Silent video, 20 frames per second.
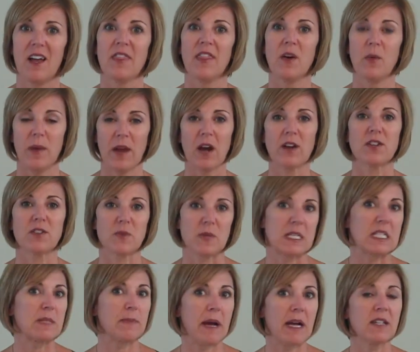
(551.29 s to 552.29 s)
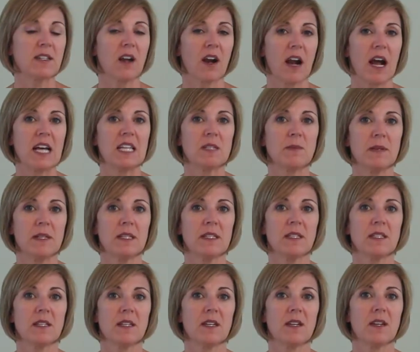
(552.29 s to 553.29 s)
that we are to respect our
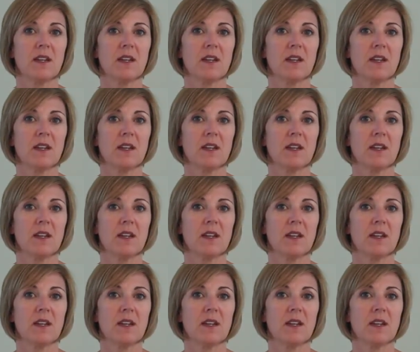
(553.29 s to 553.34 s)
husbands,